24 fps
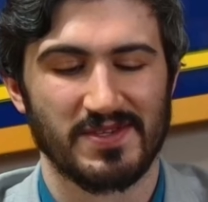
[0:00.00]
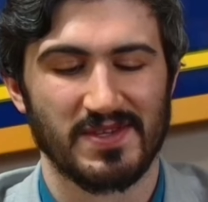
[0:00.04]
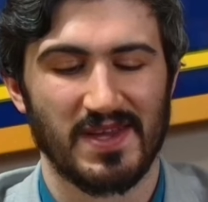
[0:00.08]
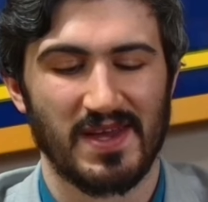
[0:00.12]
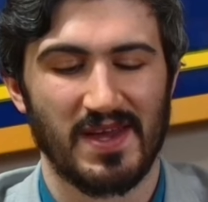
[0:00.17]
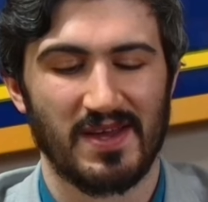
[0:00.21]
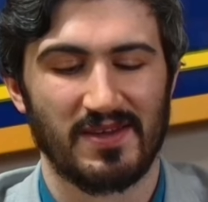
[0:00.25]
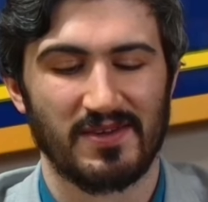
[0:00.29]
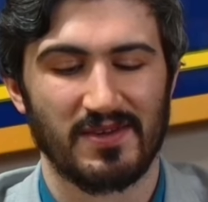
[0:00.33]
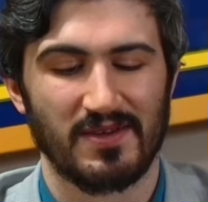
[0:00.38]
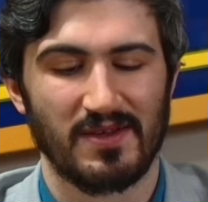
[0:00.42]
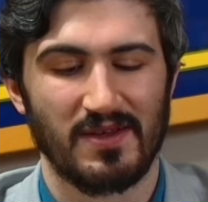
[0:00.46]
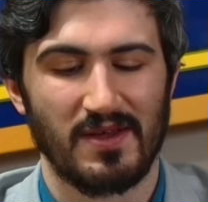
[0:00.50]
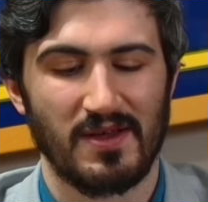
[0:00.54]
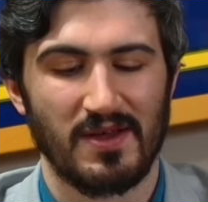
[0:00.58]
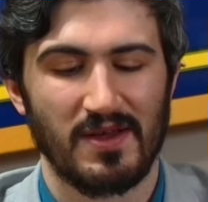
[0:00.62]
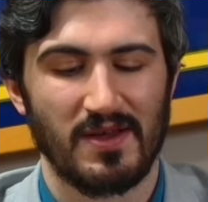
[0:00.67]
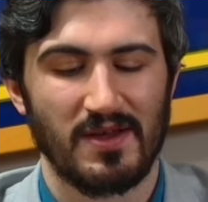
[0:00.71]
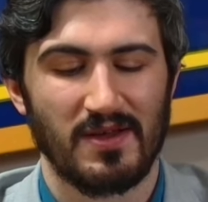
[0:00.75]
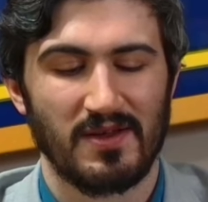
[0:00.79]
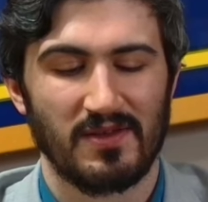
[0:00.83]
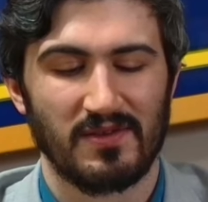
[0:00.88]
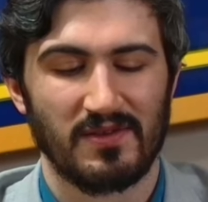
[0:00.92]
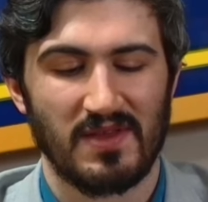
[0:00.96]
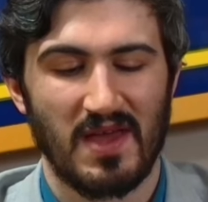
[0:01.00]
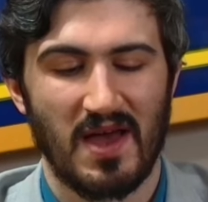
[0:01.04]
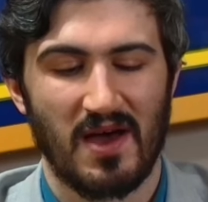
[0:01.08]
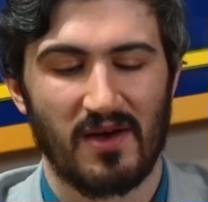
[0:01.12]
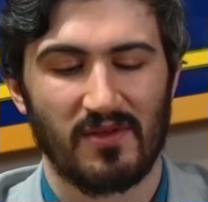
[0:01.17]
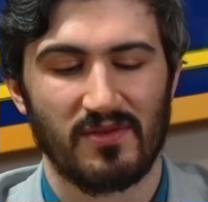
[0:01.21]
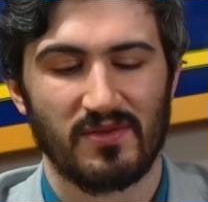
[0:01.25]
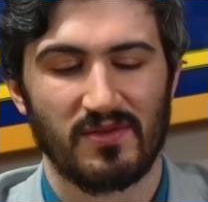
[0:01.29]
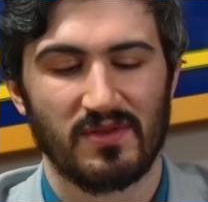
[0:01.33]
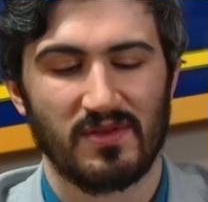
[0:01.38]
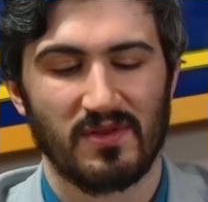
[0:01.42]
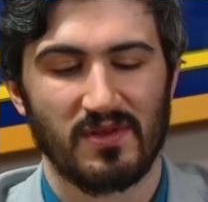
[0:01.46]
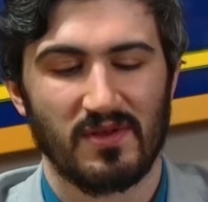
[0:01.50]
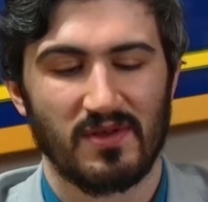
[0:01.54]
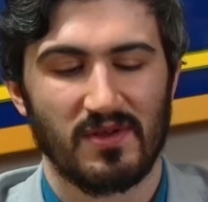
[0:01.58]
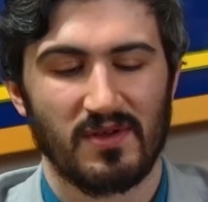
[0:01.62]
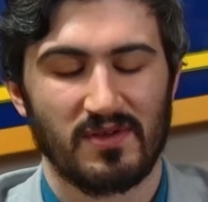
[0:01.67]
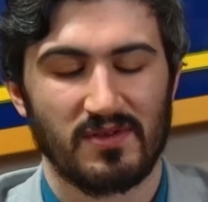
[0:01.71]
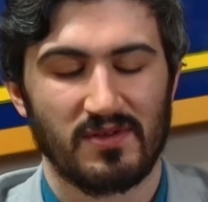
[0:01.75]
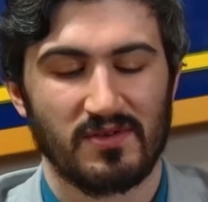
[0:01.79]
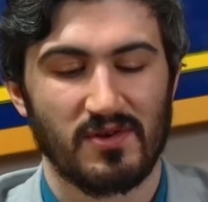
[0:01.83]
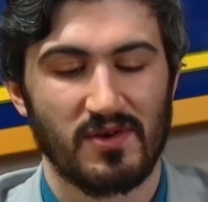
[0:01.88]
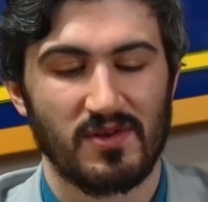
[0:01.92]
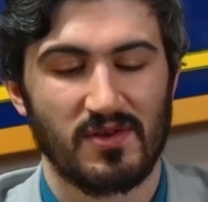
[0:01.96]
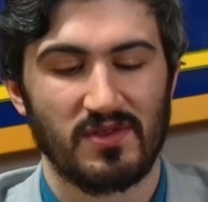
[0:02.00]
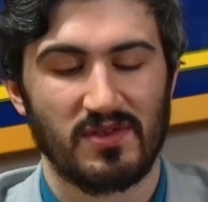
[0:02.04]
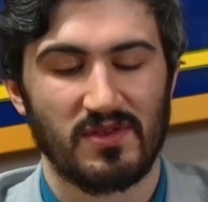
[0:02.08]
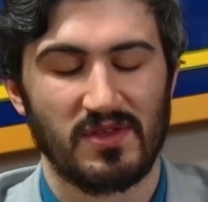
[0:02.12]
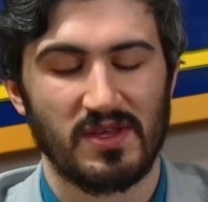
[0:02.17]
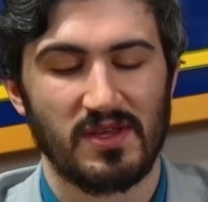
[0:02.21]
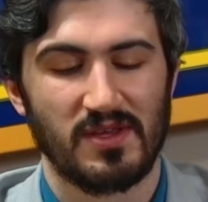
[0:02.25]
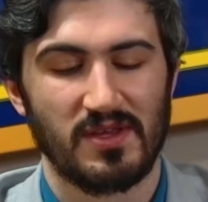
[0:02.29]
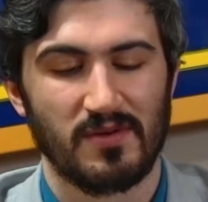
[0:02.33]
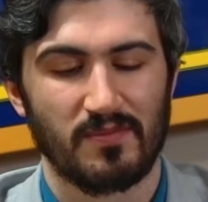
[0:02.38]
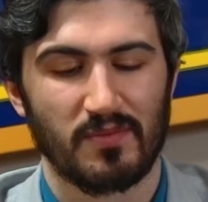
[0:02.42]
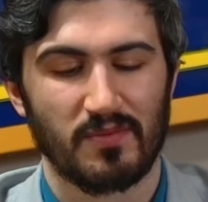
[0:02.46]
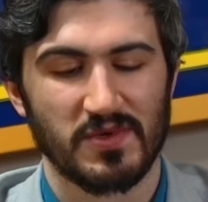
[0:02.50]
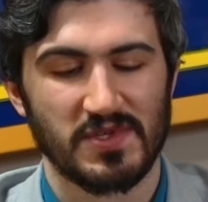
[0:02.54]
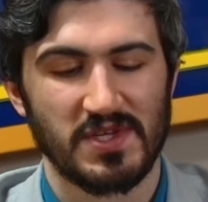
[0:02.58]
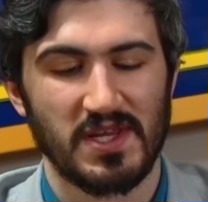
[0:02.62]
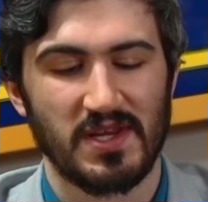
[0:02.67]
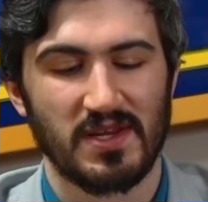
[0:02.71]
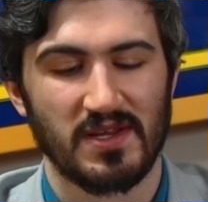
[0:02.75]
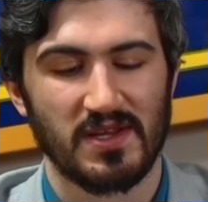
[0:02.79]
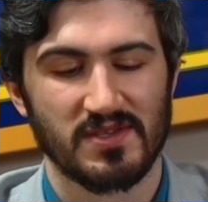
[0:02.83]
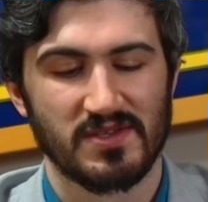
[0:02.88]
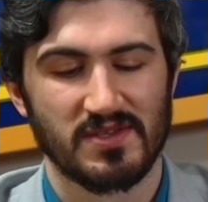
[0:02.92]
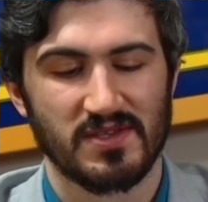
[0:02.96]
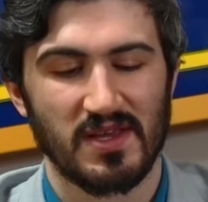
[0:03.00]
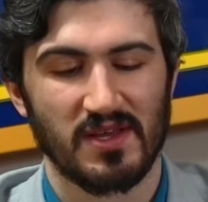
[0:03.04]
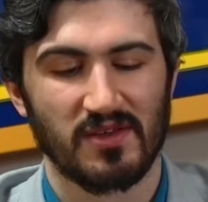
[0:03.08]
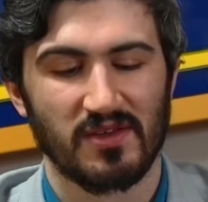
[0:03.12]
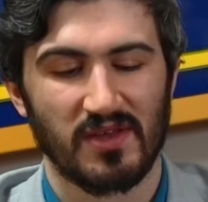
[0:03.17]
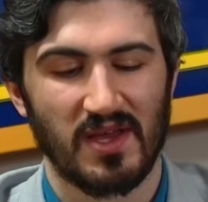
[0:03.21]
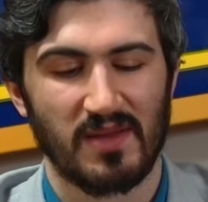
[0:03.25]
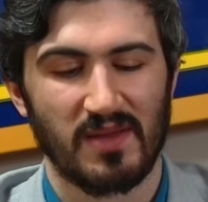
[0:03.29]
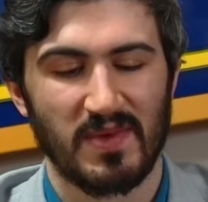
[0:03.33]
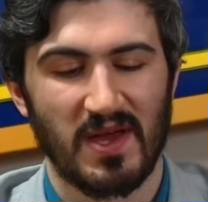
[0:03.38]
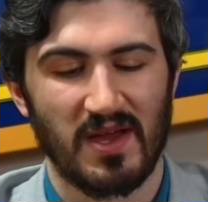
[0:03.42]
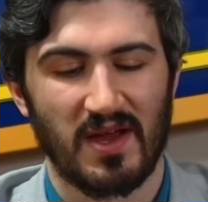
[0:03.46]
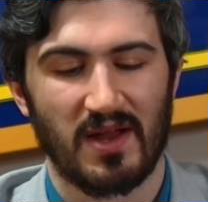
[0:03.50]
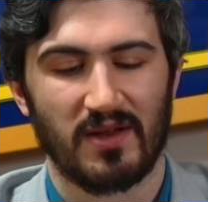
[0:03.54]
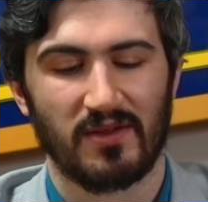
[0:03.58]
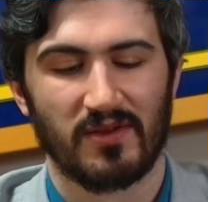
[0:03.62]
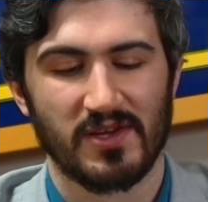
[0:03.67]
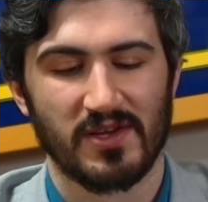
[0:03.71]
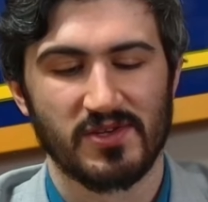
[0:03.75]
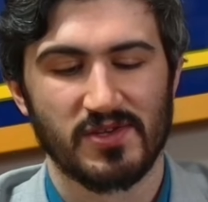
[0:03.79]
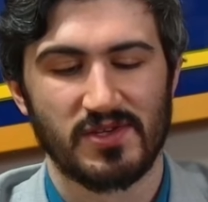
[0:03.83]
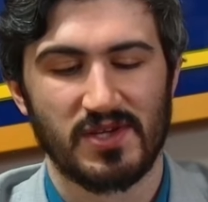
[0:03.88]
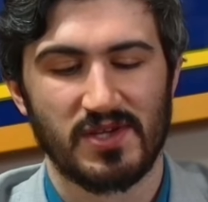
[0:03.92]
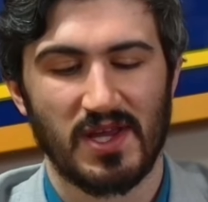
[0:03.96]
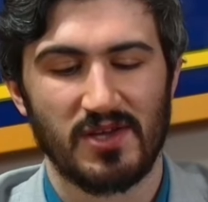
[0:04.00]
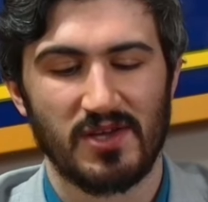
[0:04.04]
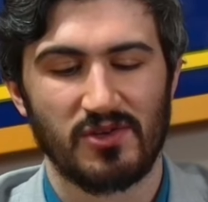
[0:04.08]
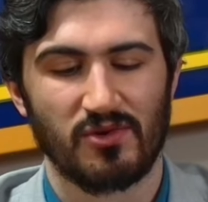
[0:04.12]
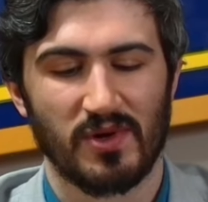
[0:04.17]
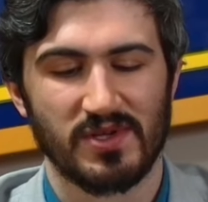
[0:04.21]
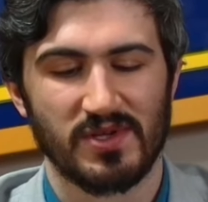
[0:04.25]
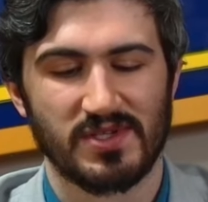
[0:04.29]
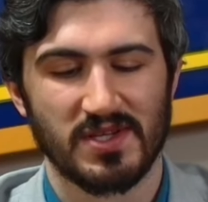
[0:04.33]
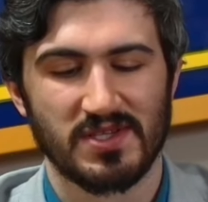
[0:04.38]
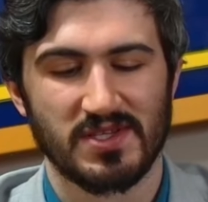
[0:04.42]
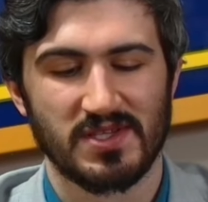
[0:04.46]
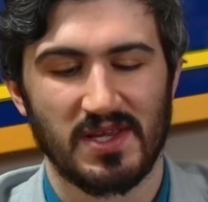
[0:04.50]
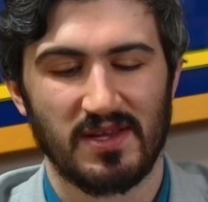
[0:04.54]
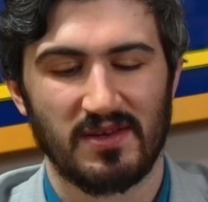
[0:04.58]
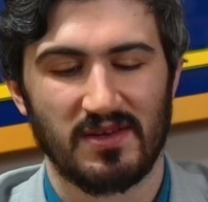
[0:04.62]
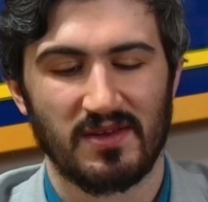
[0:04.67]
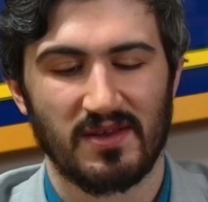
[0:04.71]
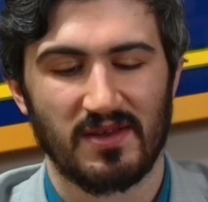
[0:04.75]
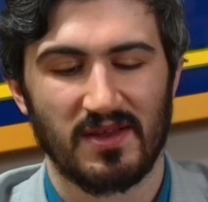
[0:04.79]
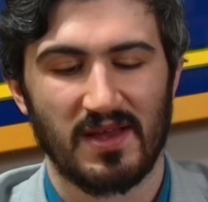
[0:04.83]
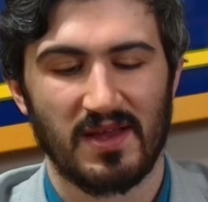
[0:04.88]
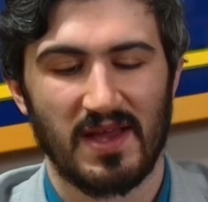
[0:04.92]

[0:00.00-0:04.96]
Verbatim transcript: And now during the proceedings, they claim that on election day in 2016,